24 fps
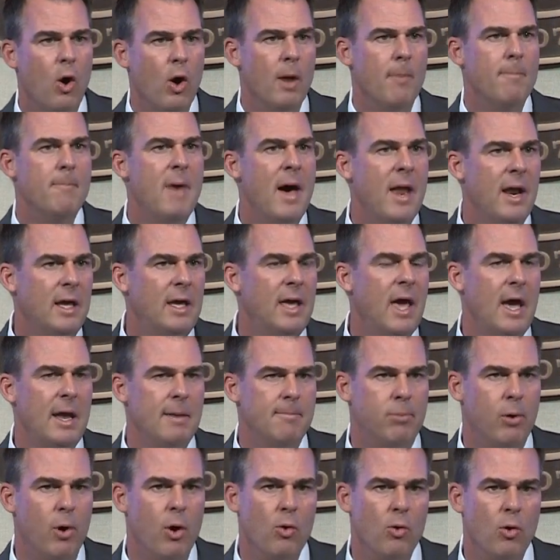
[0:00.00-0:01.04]

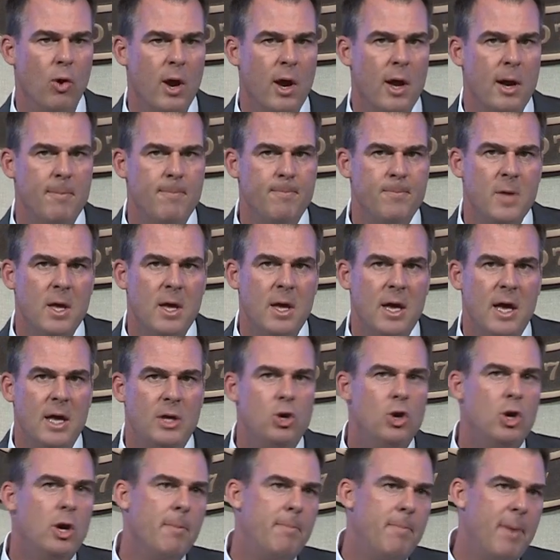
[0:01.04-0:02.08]
Medicaid program.
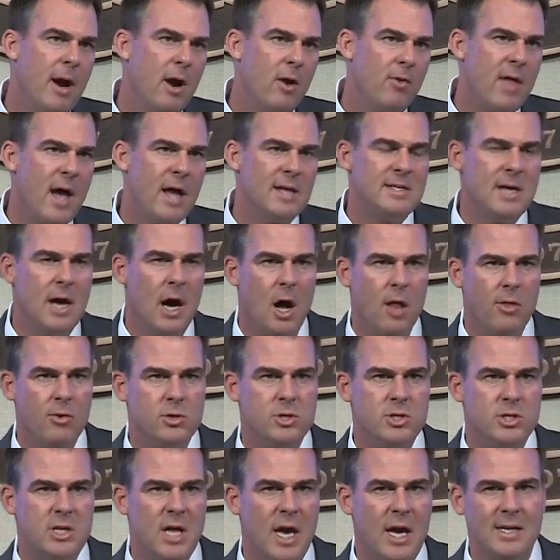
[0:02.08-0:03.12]
You compare that to
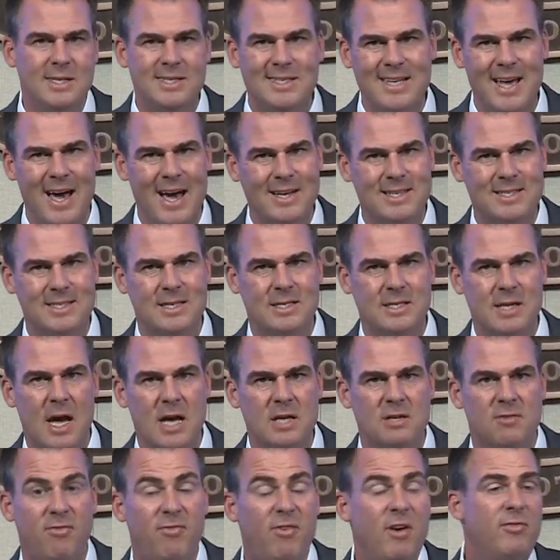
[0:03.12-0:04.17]
other states. Texas
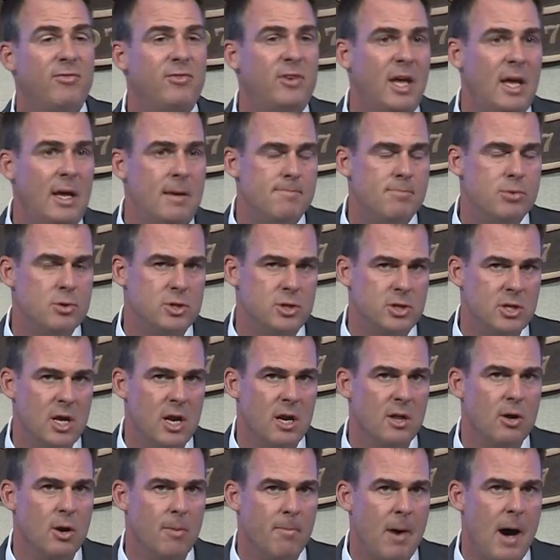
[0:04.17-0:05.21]
has
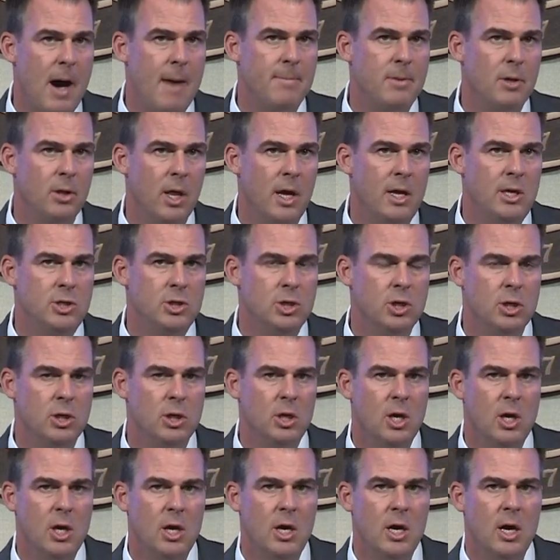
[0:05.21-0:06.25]
15% of their
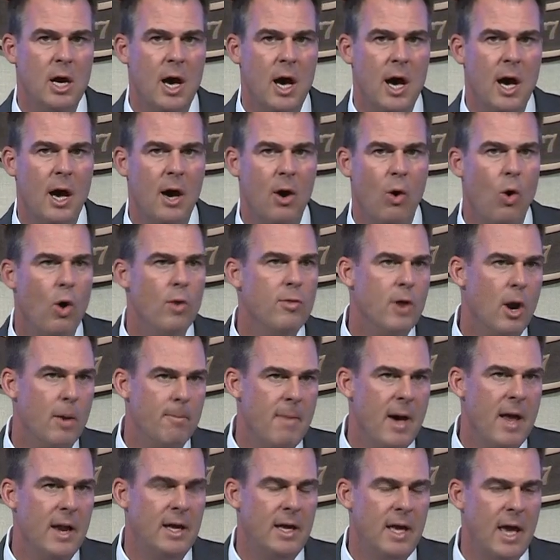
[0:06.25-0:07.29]
population on their
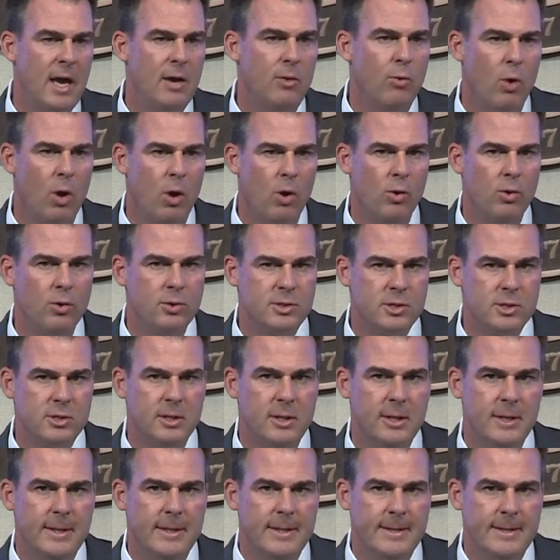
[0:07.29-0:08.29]
Medicaid rolls.